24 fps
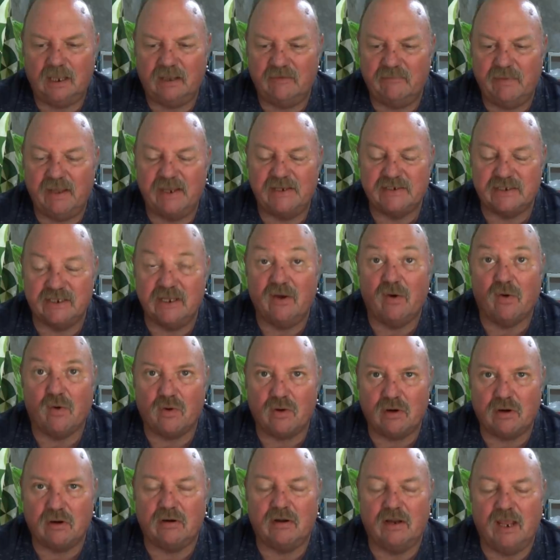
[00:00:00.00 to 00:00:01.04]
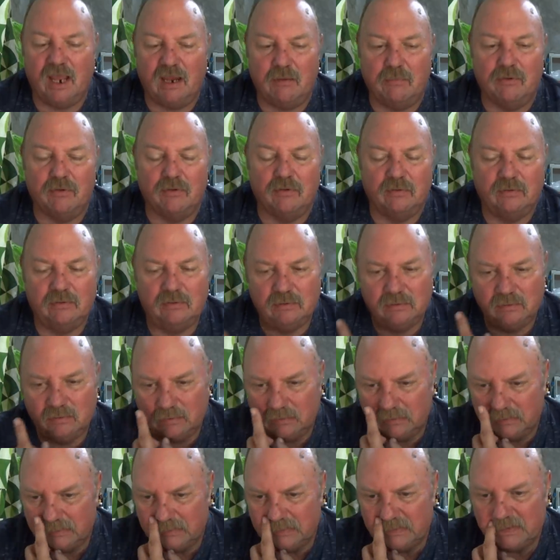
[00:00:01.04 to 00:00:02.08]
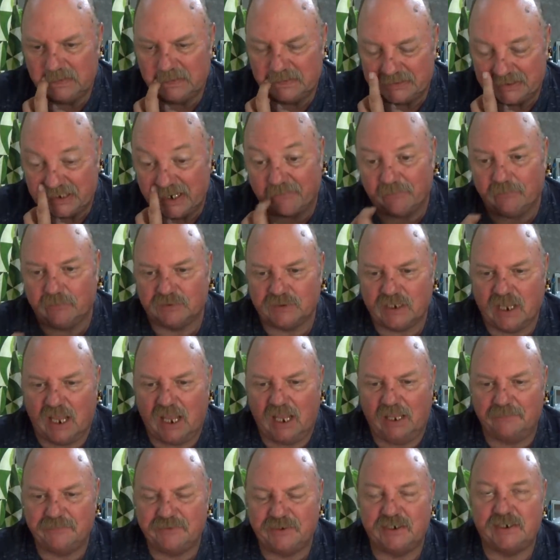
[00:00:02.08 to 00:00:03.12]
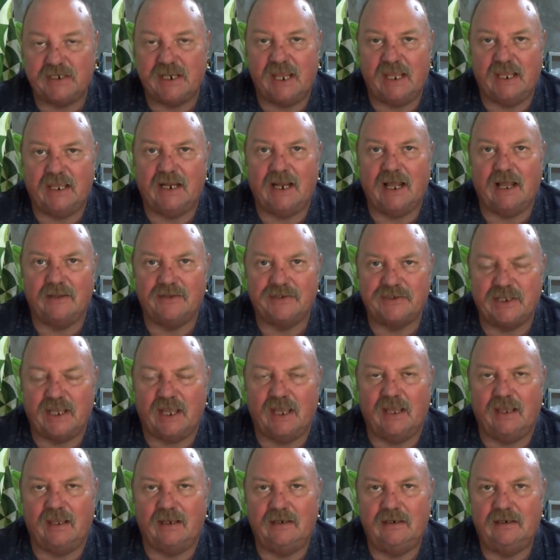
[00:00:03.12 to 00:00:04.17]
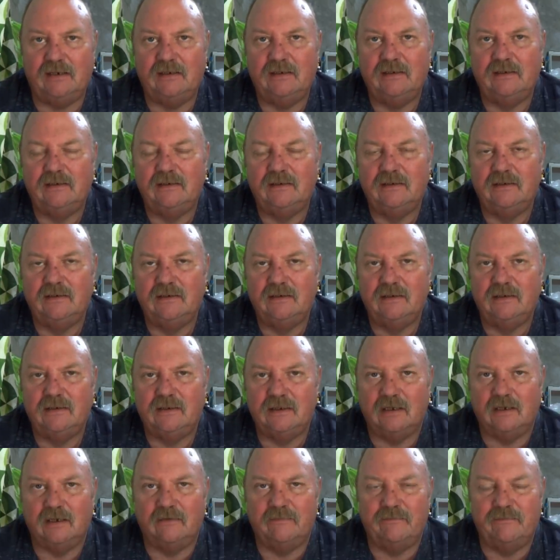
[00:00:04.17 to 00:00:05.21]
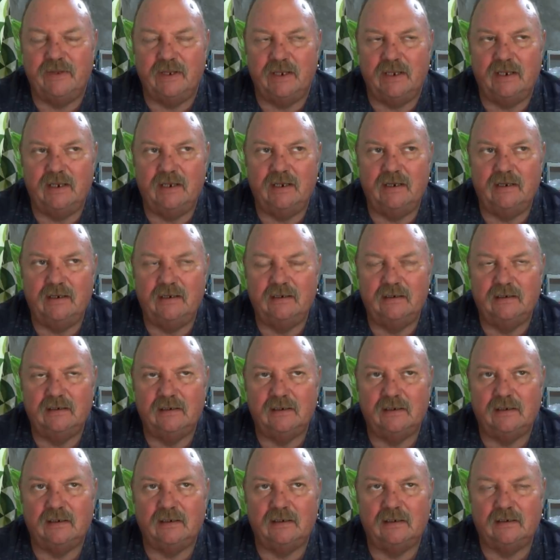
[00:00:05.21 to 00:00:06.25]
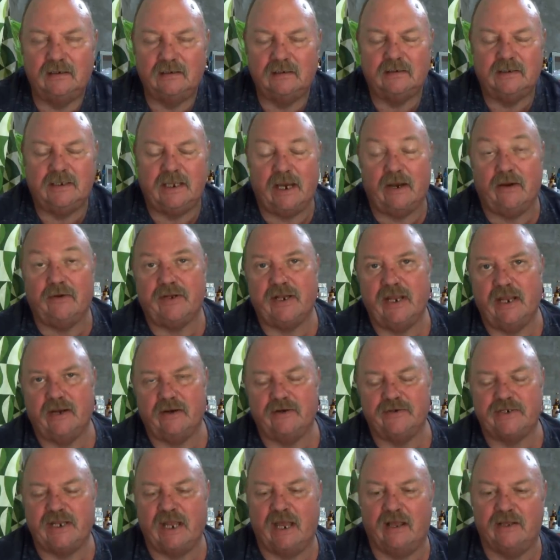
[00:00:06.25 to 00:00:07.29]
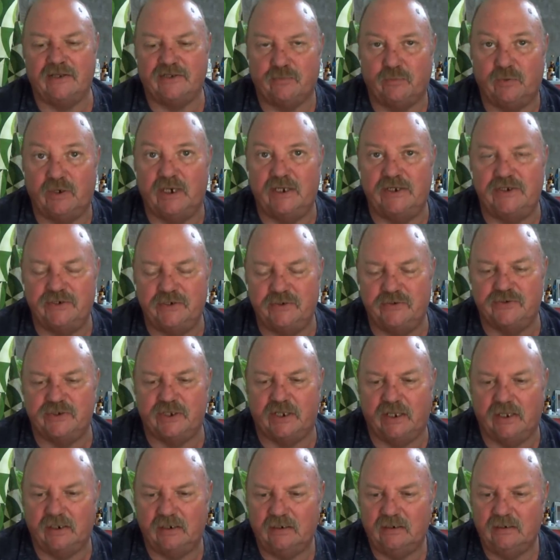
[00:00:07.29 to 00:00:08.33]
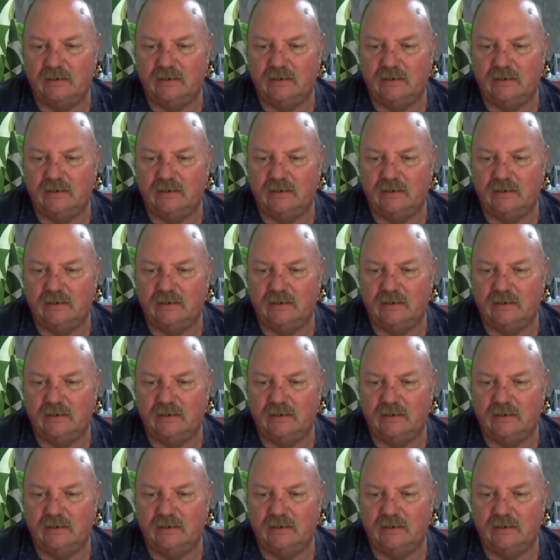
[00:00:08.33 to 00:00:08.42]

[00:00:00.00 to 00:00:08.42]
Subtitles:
basically ordered Gabriel several times to take it outside of the caretaker's house when he's using it.